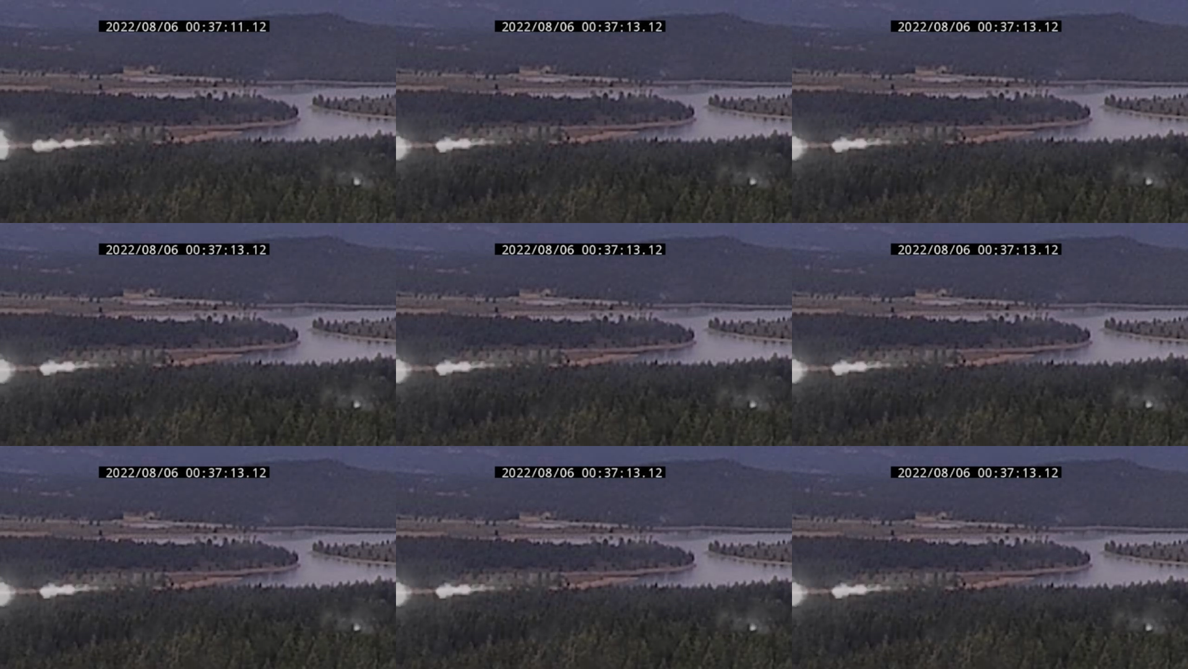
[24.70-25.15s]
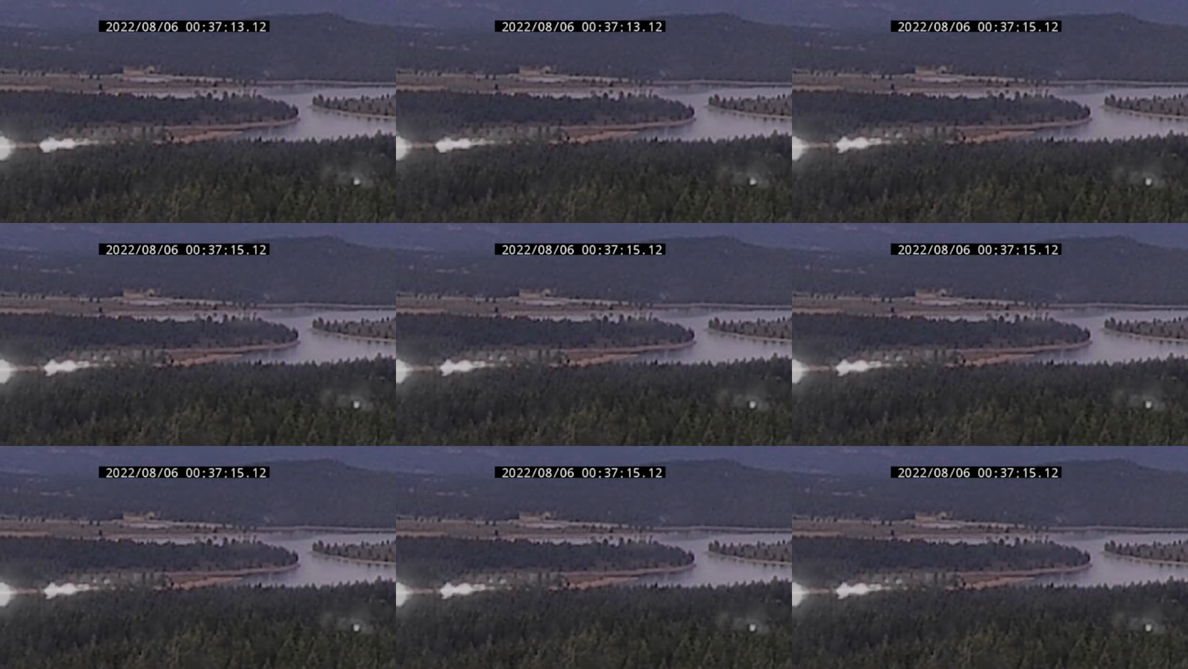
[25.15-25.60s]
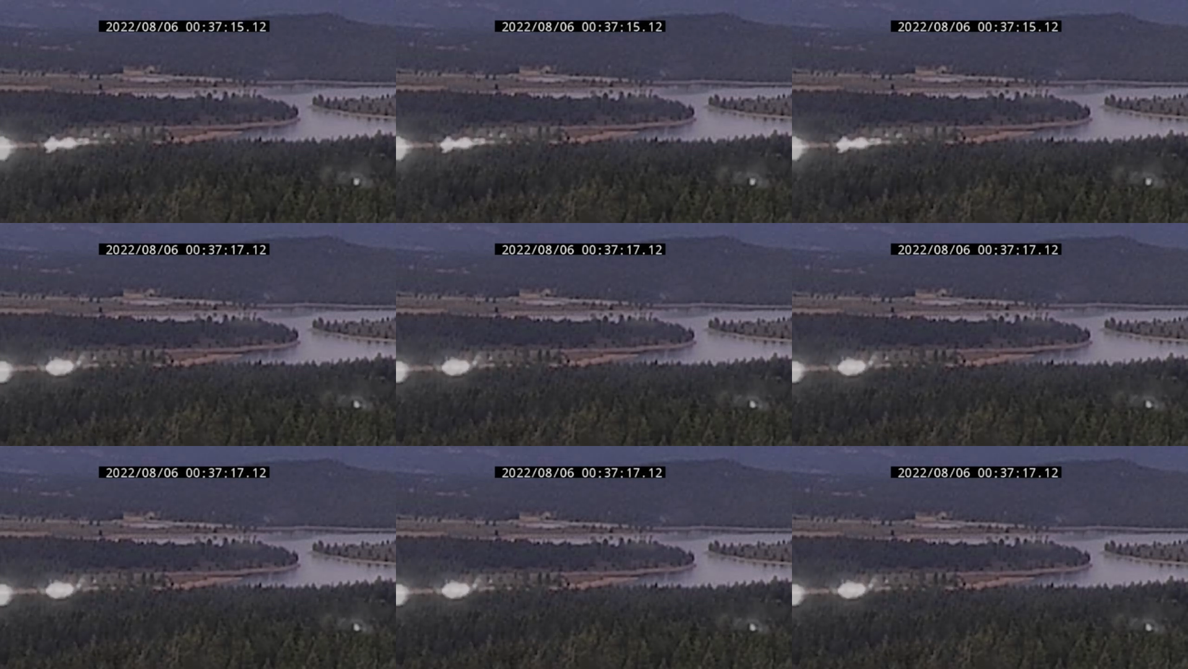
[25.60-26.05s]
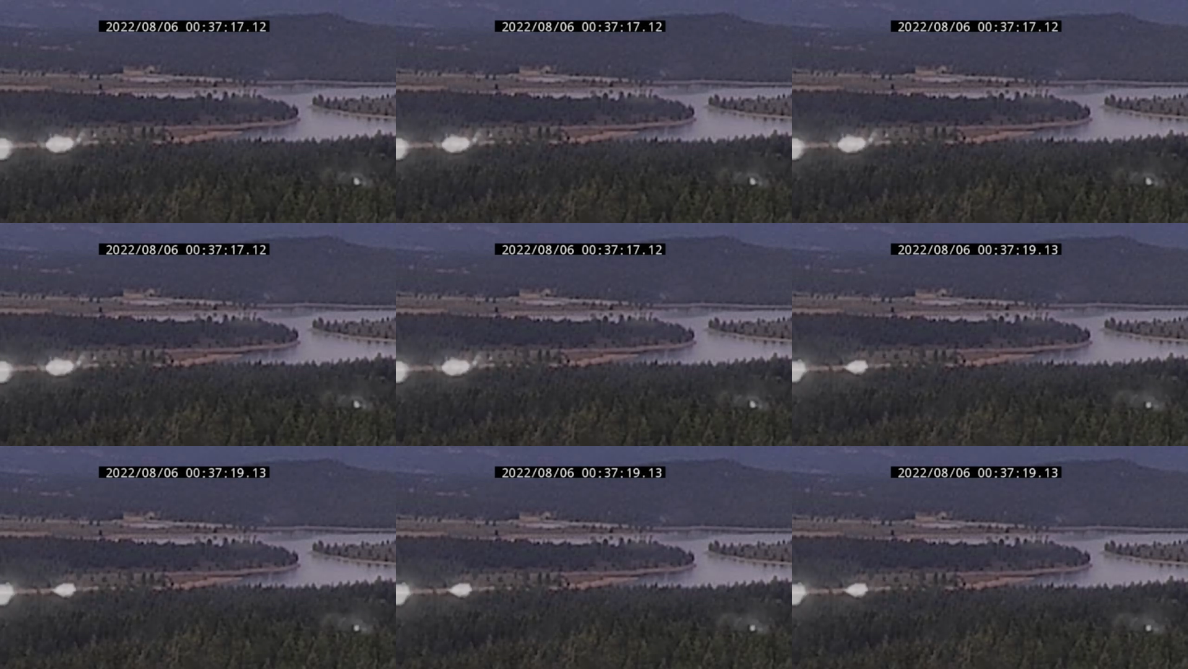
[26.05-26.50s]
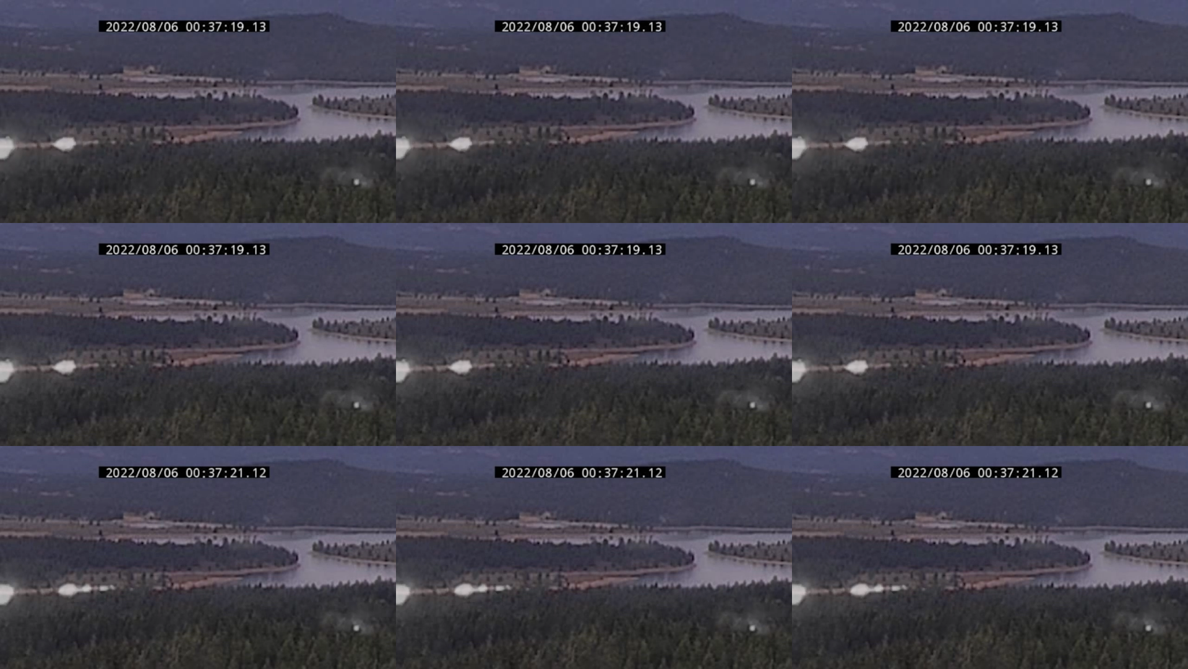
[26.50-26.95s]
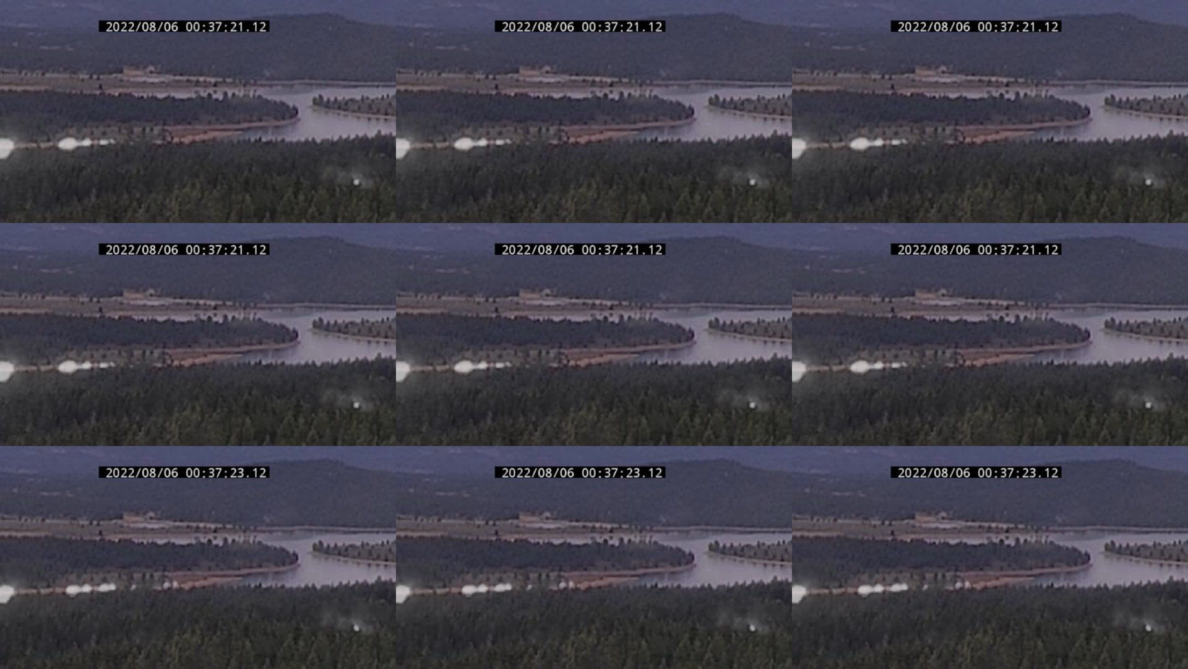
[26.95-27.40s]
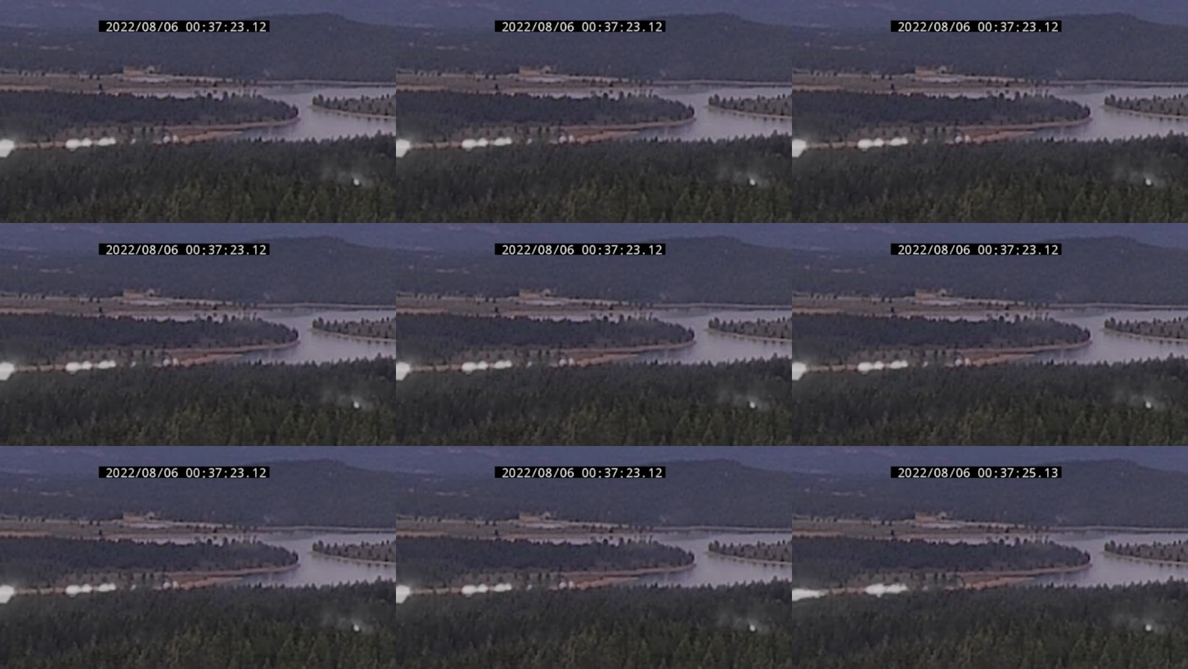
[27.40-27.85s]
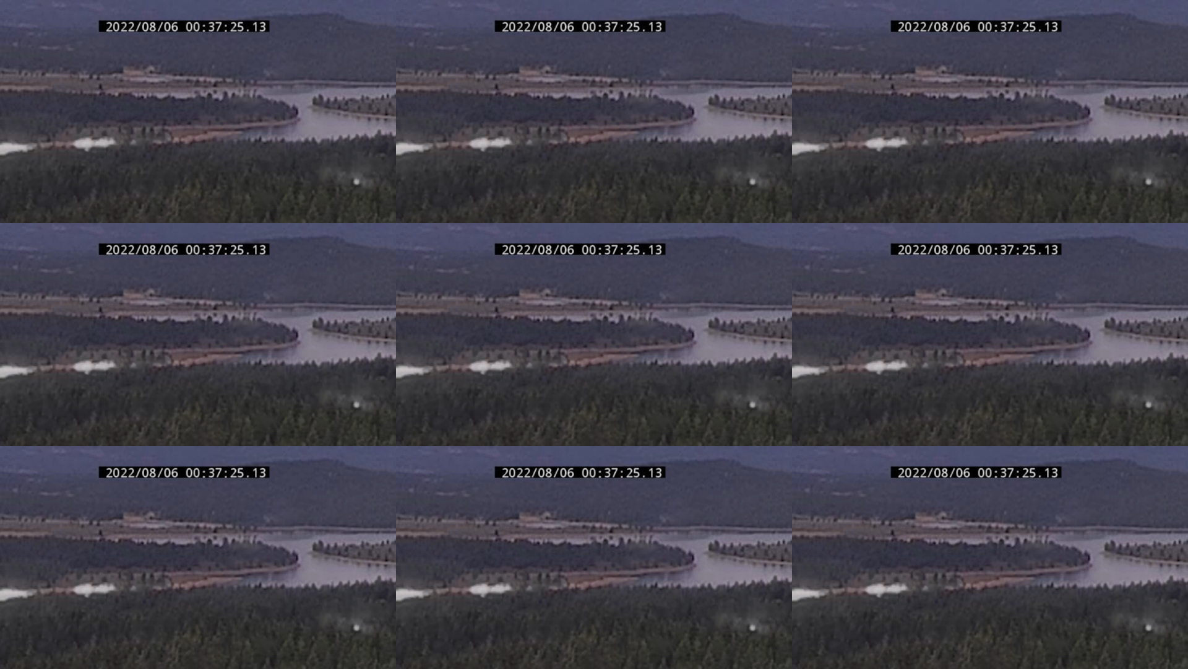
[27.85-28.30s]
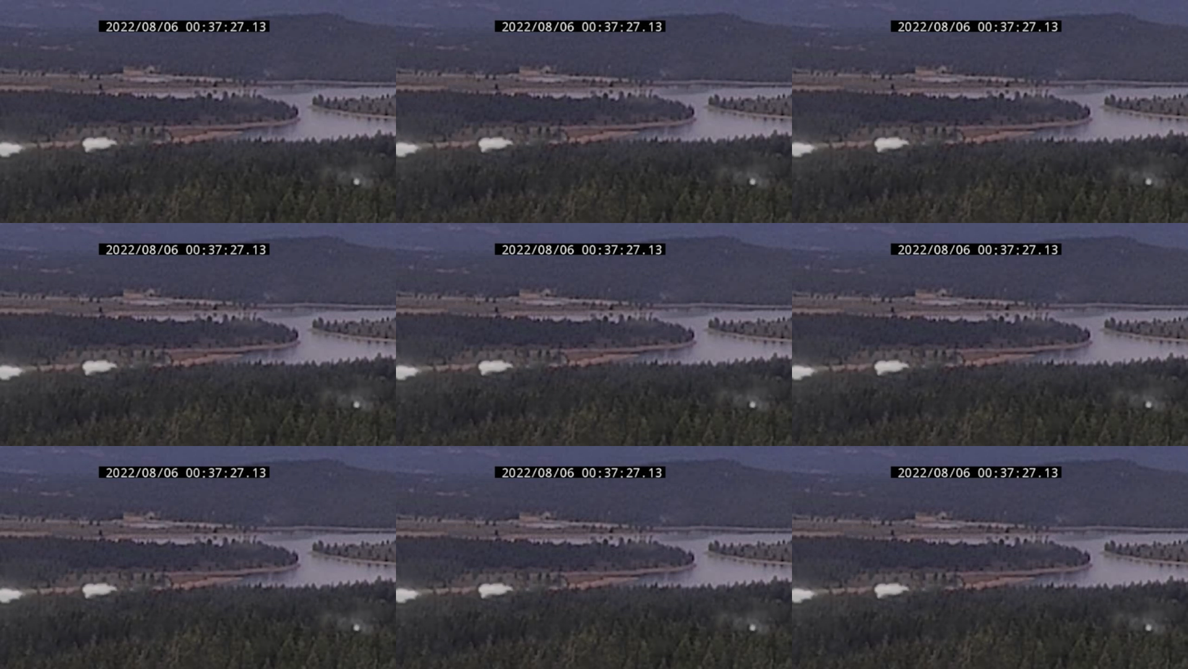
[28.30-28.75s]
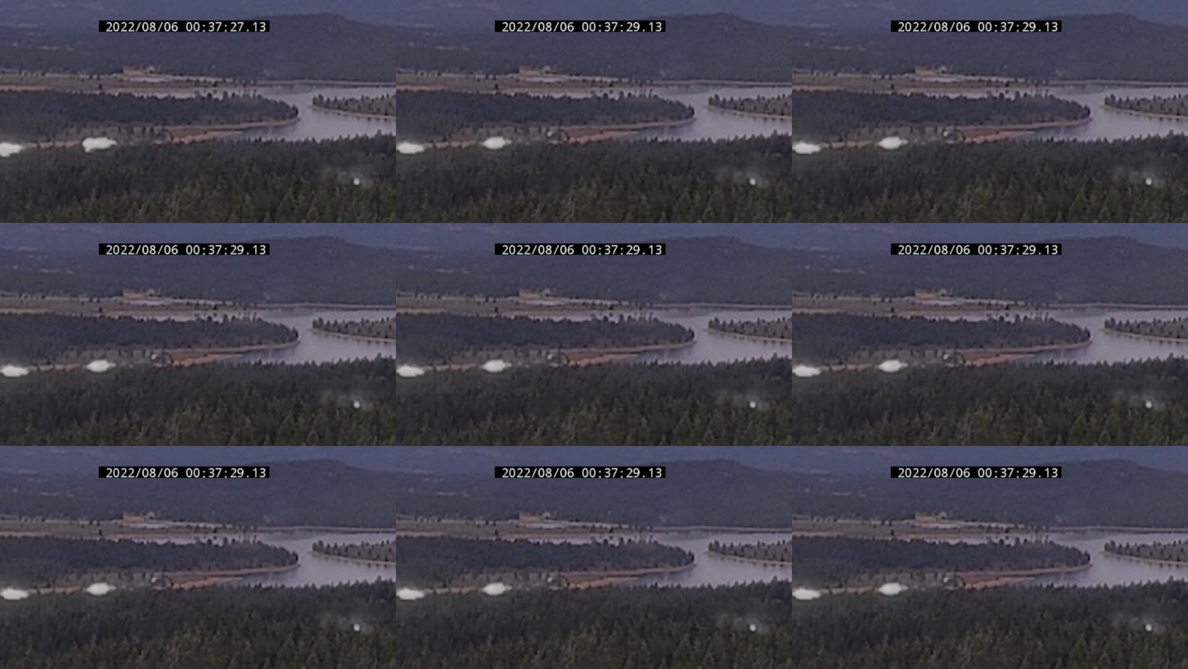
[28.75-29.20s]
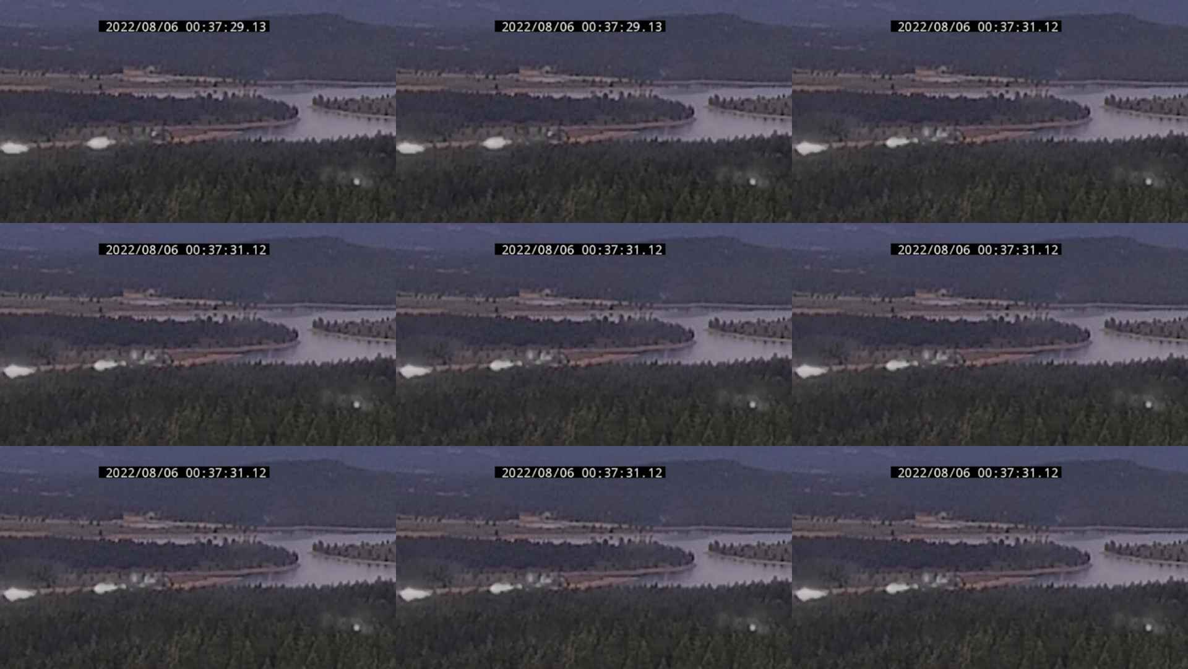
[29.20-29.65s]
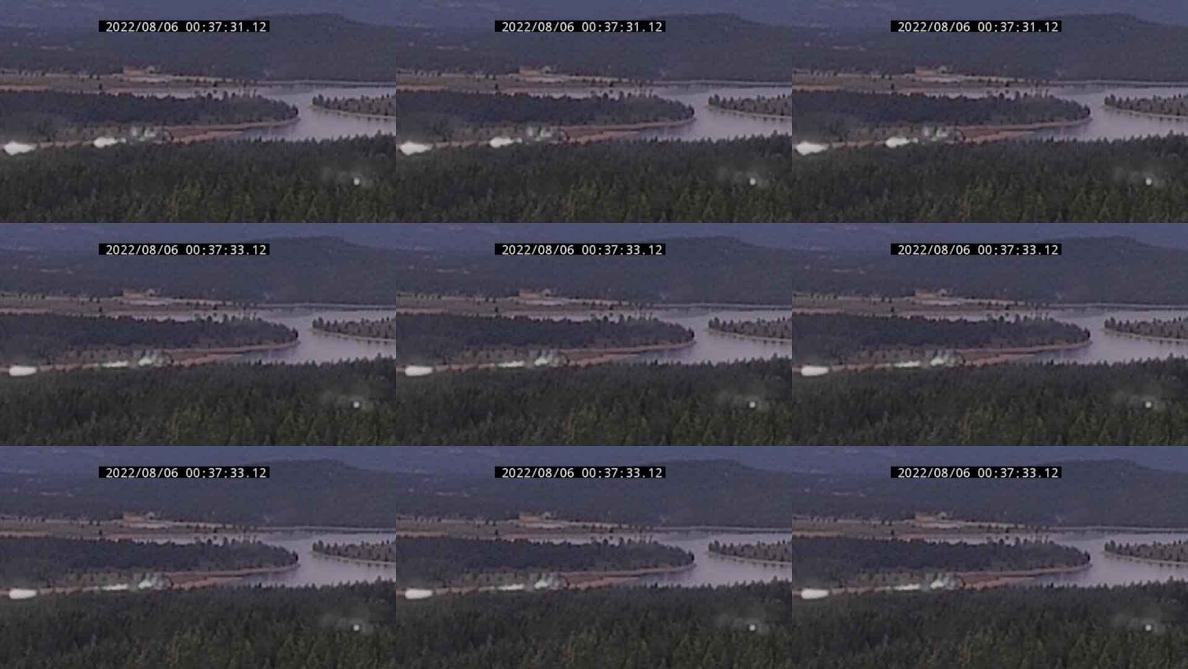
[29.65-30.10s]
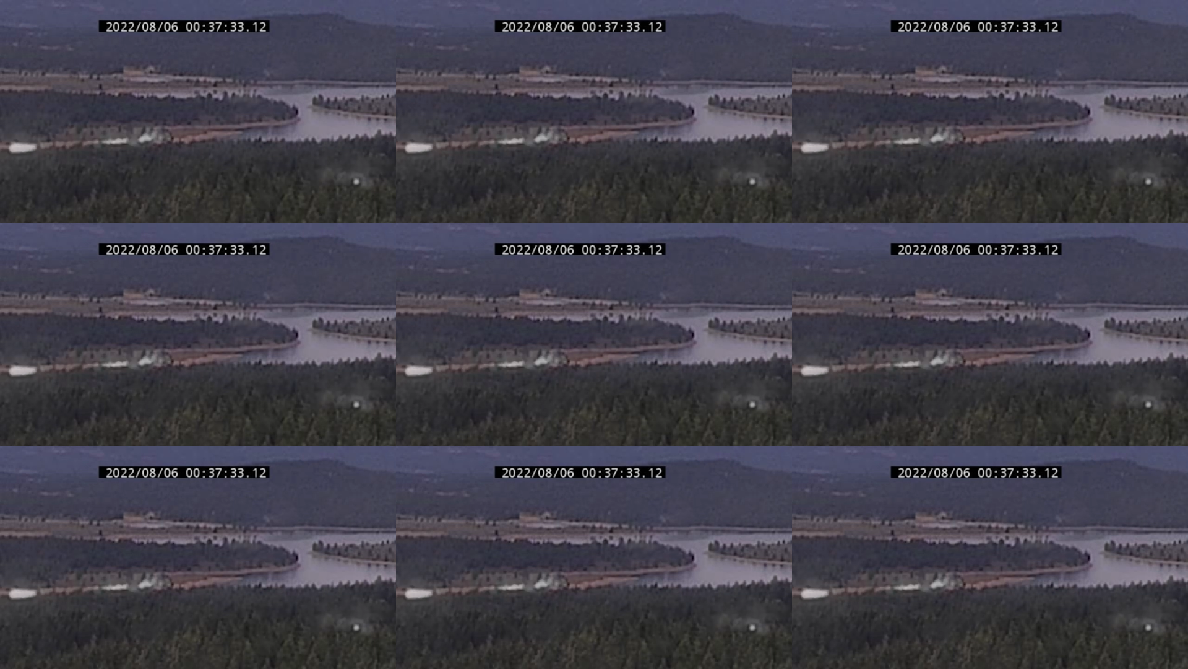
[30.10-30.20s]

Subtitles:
Nobody's mouth can be seen.